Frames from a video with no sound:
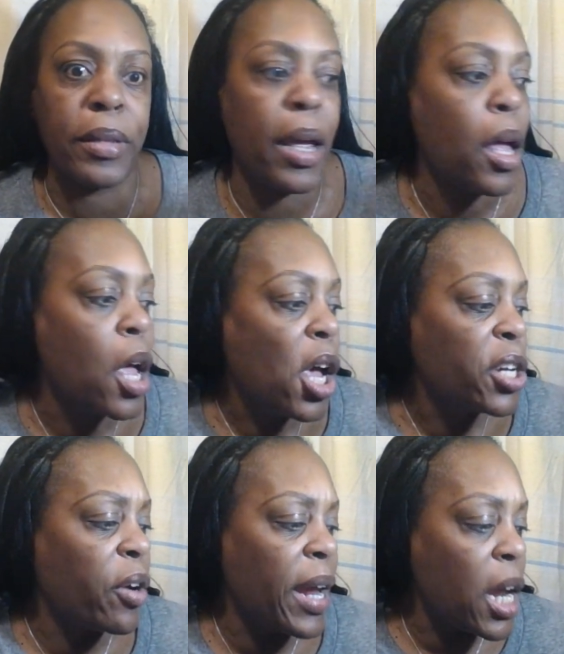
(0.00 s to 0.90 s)
Your
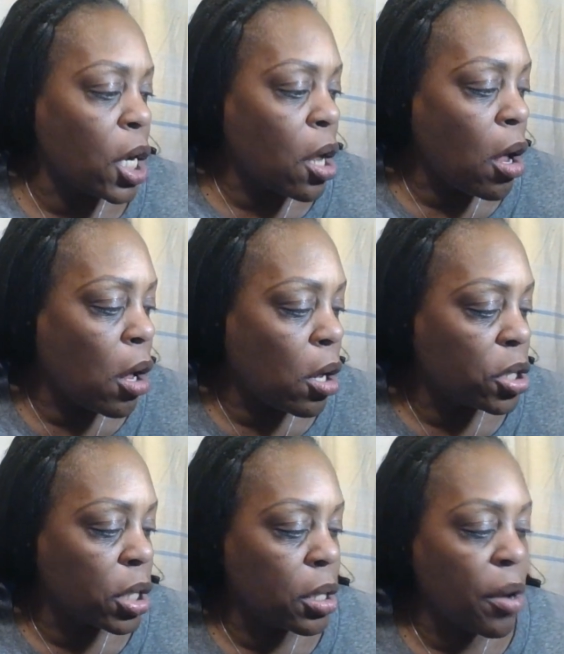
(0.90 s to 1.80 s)
in-laws, you know,
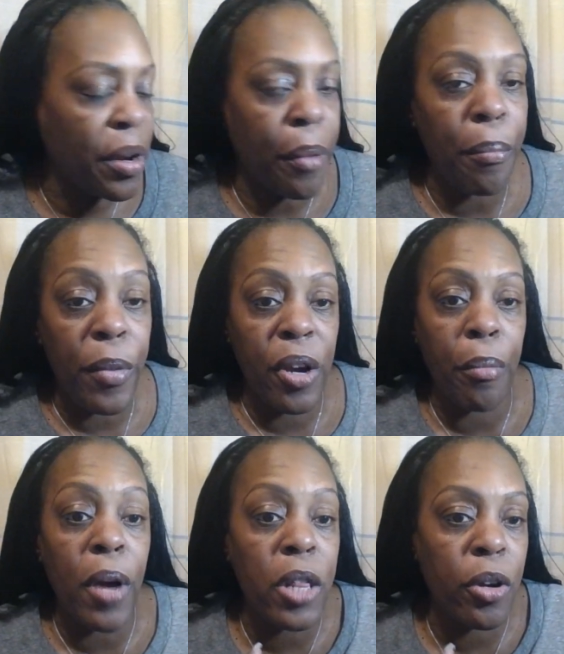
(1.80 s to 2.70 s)
your your
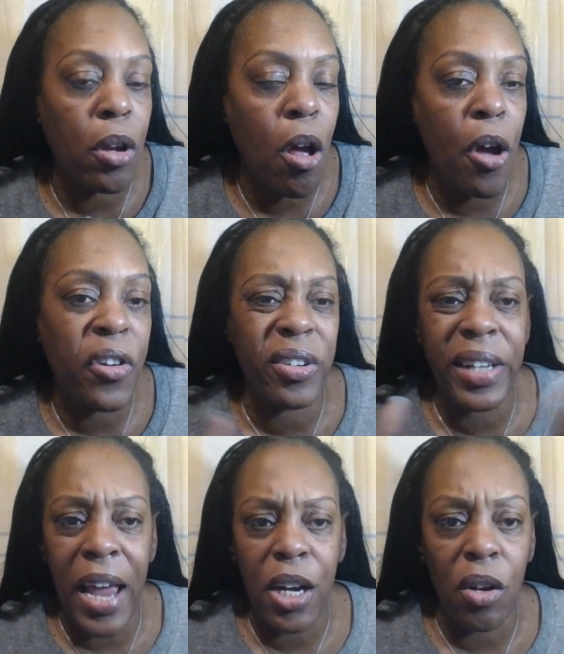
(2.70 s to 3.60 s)
mother-in-law, your
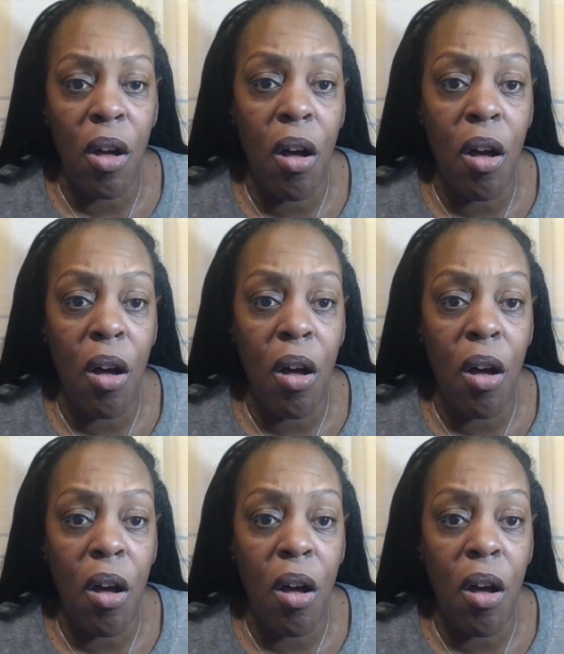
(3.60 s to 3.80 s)
dad-in-law,